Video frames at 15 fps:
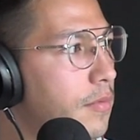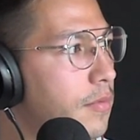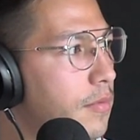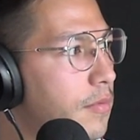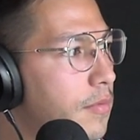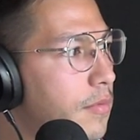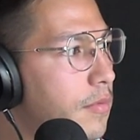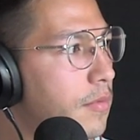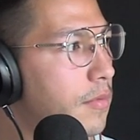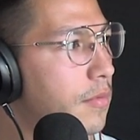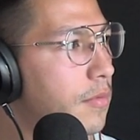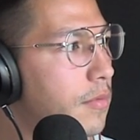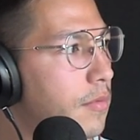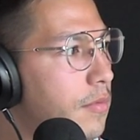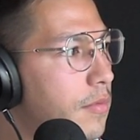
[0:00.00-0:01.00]

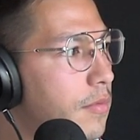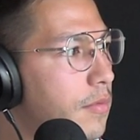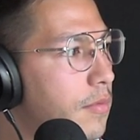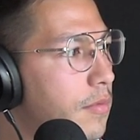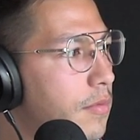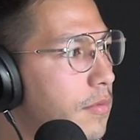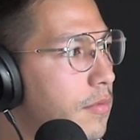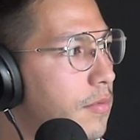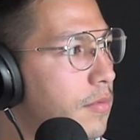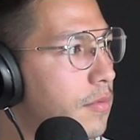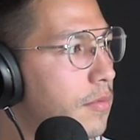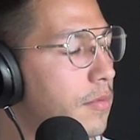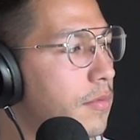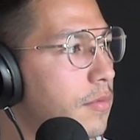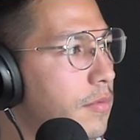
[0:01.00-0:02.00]

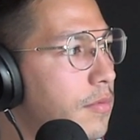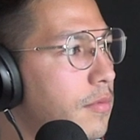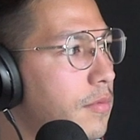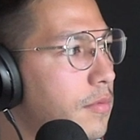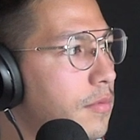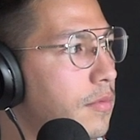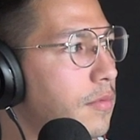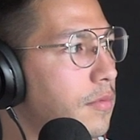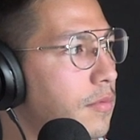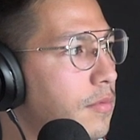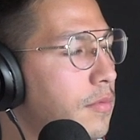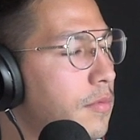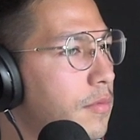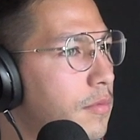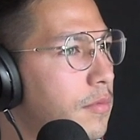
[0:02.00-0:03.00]

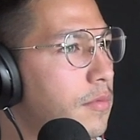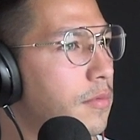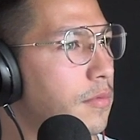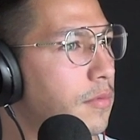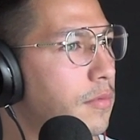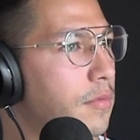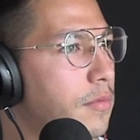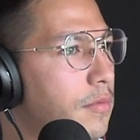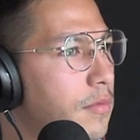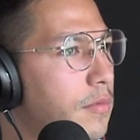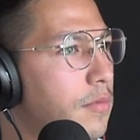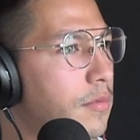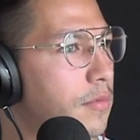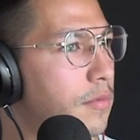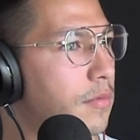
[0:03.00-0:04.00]

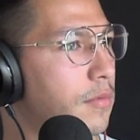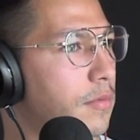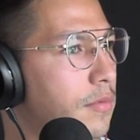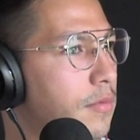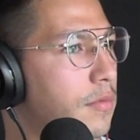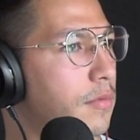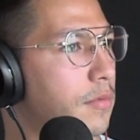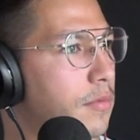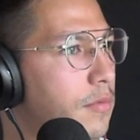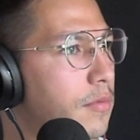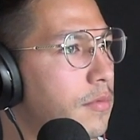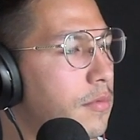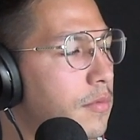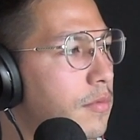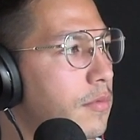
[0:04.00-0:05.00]

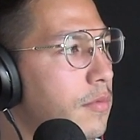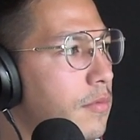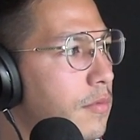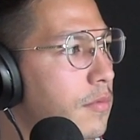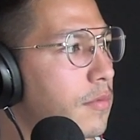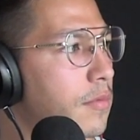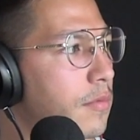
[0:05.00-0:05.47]
(not speaking)